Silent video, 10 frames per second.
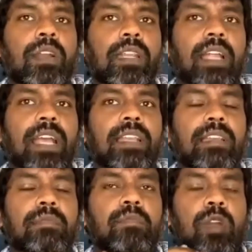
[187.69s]
I
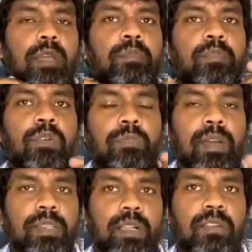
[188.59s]
put
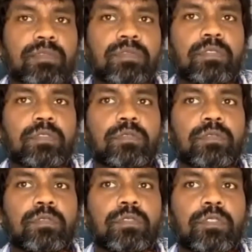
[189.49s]
myself
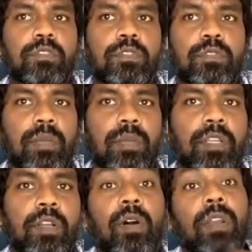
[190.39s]
to
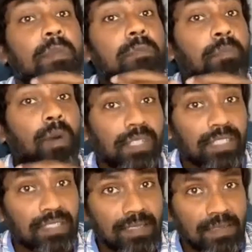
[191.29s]
something called
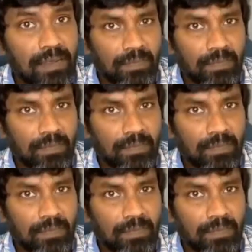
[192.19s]
importance.